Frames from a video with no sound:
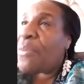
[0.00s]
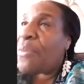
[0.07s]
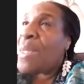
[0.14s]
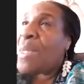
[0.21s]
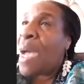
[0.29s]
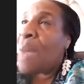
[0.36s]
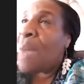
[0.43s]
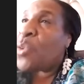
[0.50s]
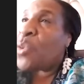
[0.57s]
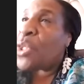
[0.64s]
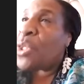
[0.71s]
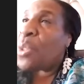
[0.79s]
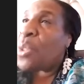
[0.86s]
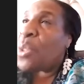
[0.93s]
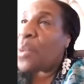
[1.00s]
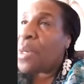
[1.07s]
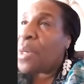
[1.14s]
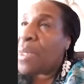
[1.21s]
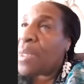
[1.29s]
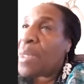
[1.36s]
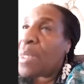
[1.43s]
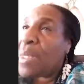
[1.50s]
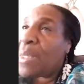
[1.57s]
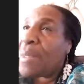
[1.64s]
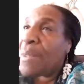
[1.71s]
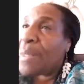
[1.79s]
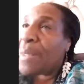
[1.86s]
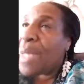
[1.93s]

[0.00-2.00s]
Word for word: I'm using the word